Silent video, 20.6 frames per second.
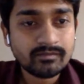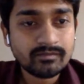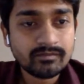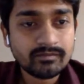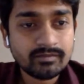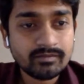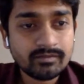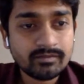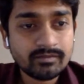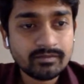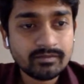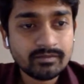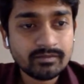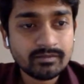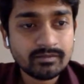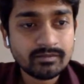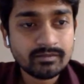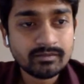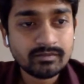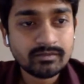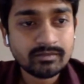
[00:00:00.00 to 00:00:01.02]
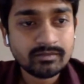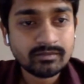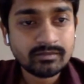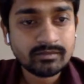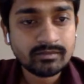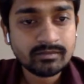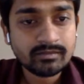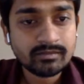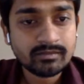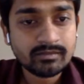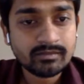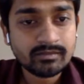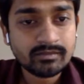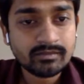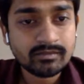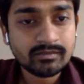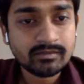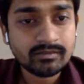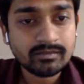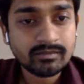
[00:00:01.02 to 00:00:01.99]

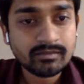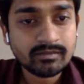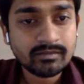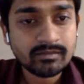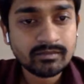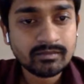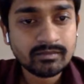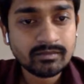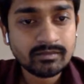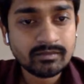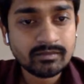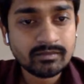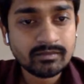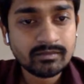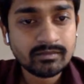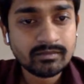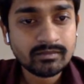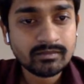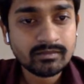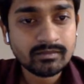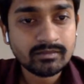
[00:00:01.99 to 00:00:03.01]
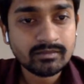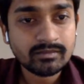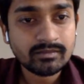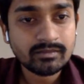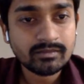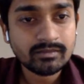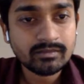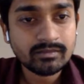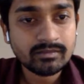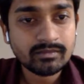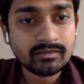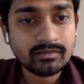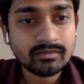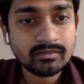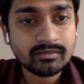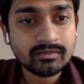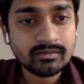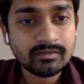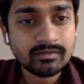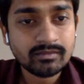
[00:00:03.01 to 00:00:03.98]

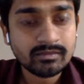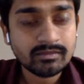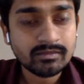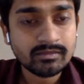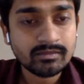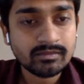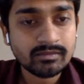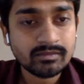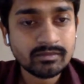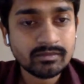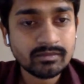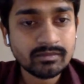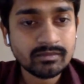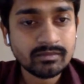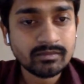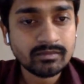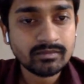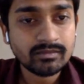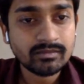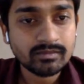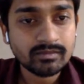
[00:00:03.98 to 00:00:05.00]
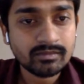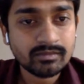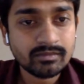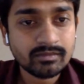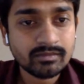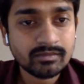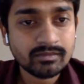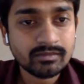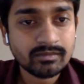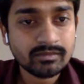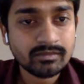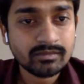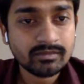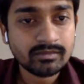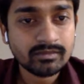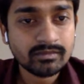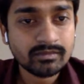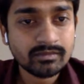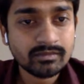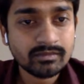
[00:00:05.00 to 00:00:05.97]

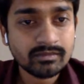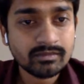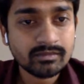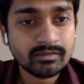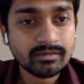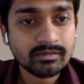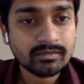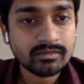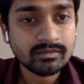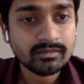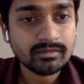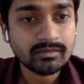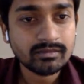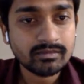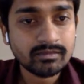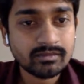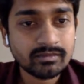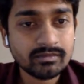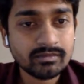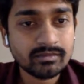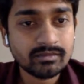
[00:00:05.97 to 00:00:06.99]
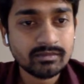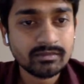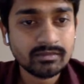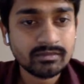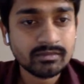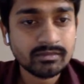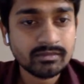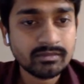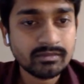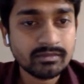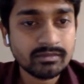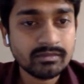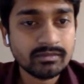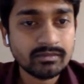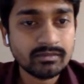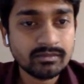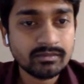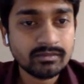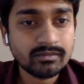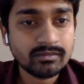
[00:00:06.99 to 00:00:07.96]

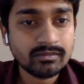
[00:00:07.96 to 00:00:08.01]
No words are spoken by the person on screen.